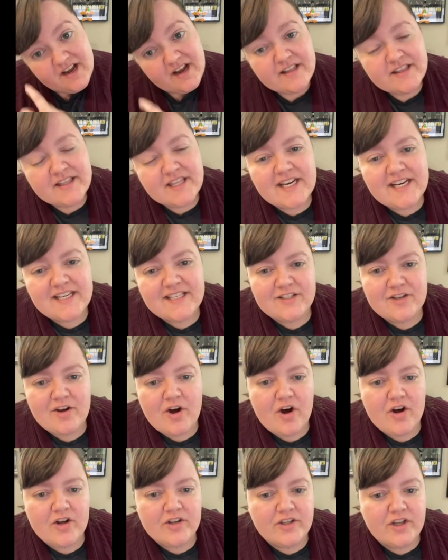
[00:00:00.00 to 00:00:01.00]
that is
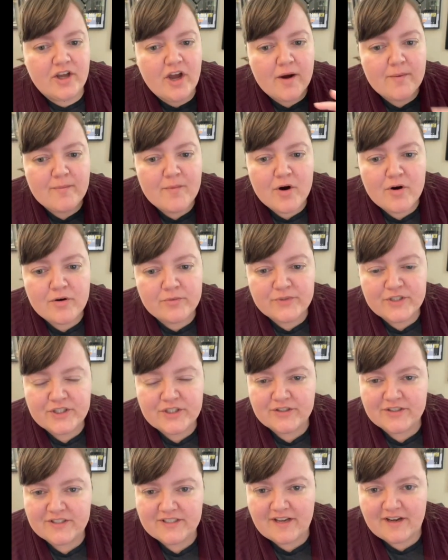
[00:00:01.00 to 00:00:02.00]
called Come Home to
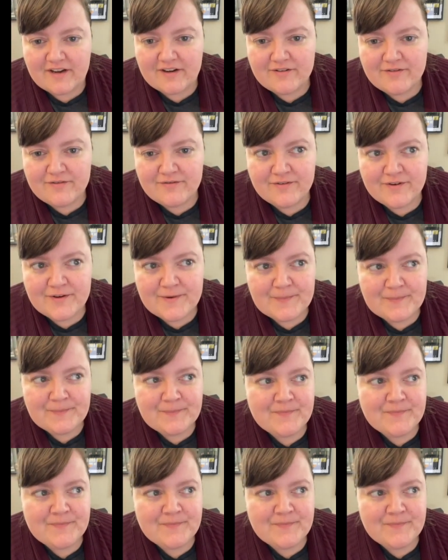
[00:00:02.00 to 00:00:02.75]
Yourself.